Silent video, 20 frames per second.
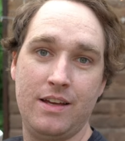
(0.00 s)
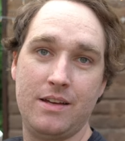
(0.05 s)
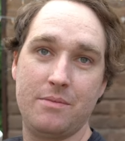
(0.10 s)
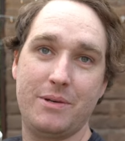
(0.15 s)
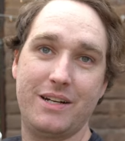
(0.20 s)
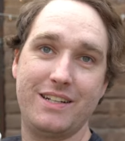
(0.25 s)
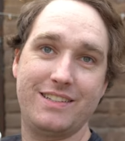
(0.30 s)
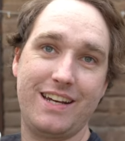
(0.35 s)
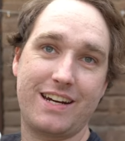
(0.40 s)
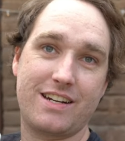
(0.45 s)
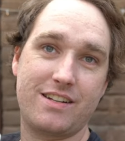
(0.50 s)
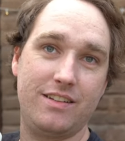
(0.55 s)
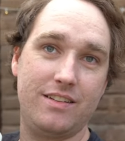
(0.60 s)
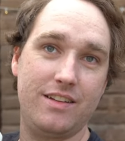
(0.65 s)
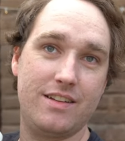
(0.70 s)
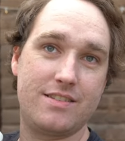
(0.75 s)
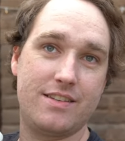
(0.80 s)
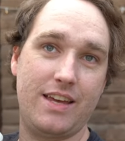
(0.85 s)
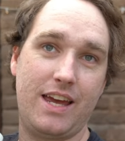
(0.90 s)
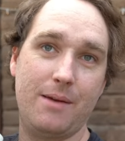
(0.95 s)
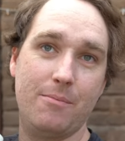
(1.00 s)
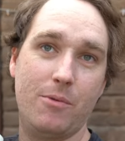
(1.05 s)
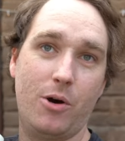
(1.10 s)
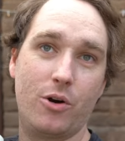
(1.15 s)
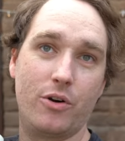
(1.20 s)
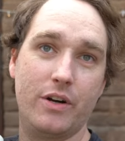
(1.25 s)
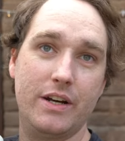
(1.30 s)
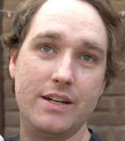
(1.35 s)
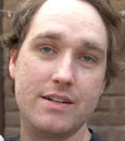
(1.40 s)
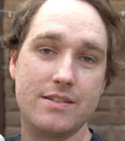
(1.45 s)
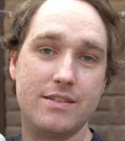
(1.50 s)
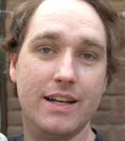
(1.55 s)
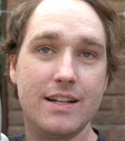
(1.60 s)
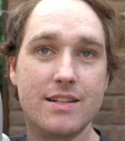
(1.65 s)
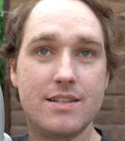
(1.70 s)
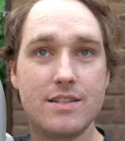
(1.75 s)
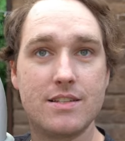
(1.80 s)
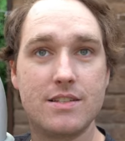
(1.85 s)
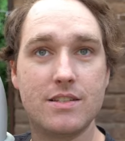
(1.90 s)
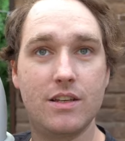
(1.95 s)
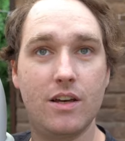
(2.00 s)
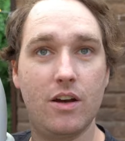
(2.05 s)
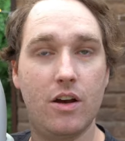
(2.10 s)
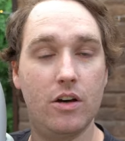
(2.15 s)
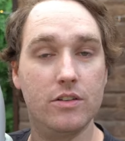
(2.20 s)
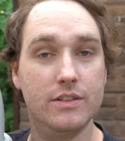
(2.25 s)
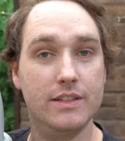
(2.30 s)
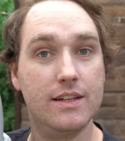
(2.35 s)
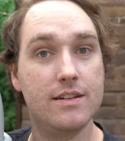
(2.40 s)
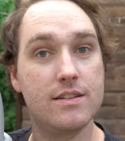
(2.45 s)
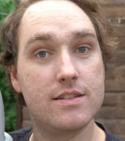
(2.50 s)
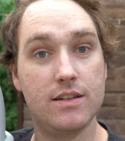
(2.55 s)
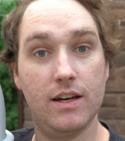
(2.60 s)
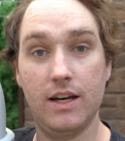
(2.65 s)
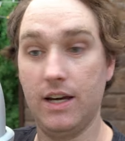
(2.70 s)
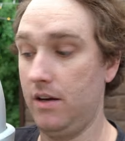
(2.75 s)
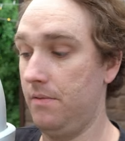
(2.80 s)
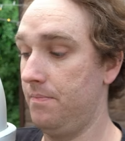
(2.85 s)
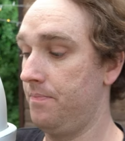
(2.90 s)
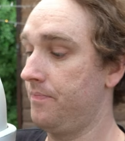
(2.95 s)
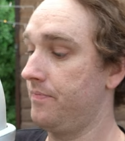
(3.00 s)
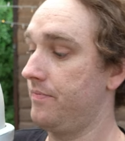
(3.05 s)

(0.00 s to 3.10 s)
but it's actually the same orange that's on the inside.